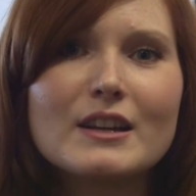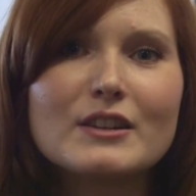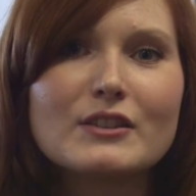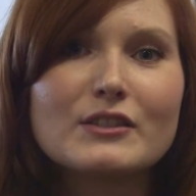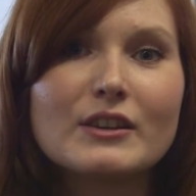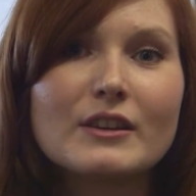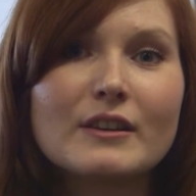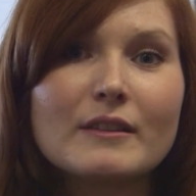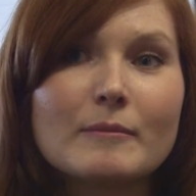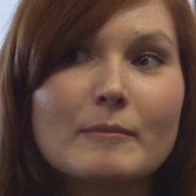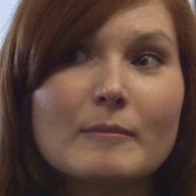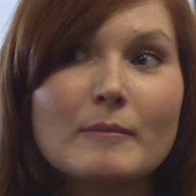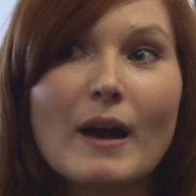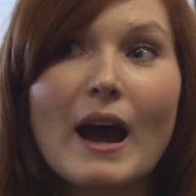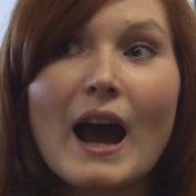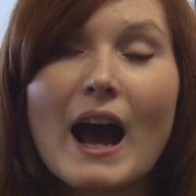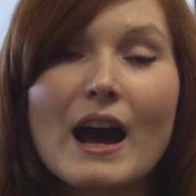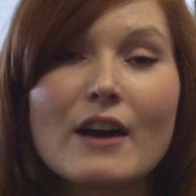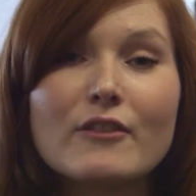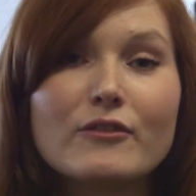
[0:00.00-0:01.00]
to
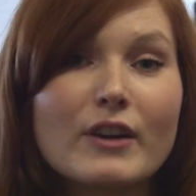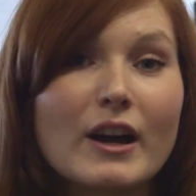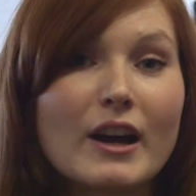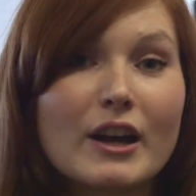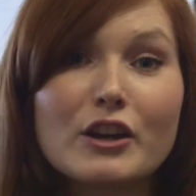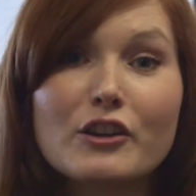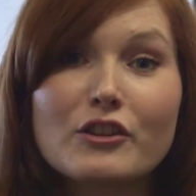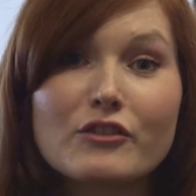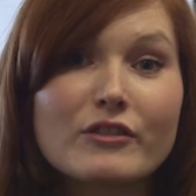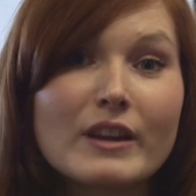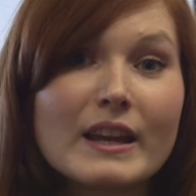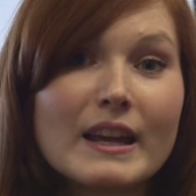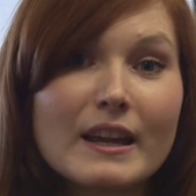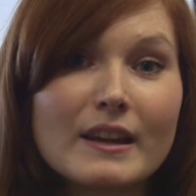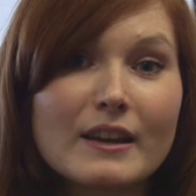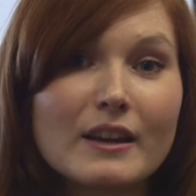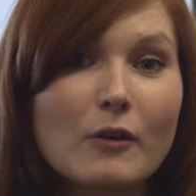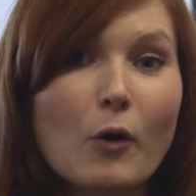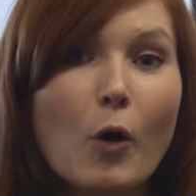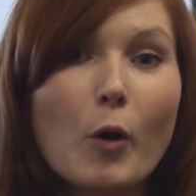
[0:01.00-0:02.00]
have a great
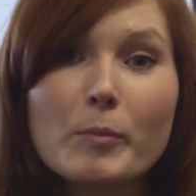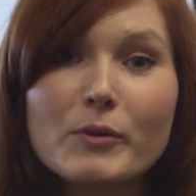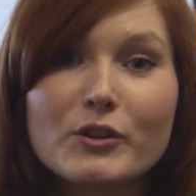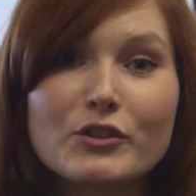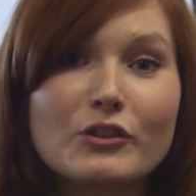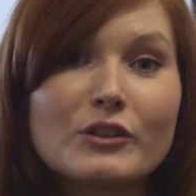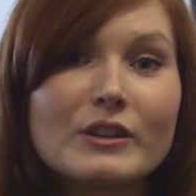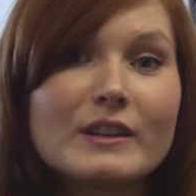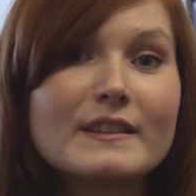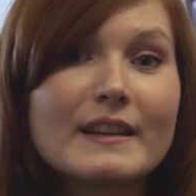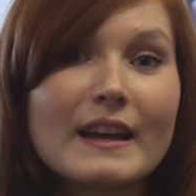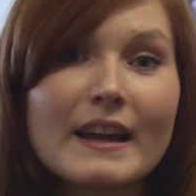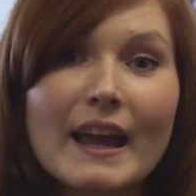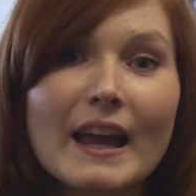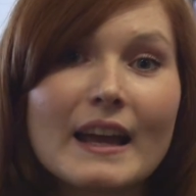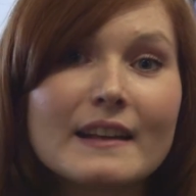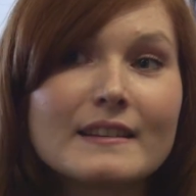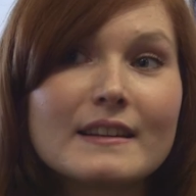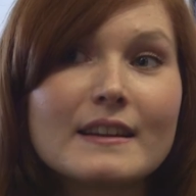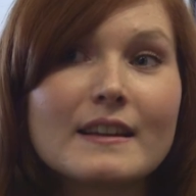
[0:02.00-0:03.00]
opportunity
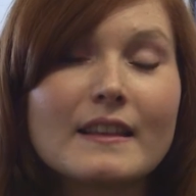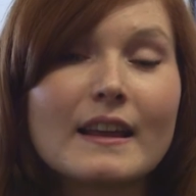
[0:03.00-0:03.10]
ahead of you,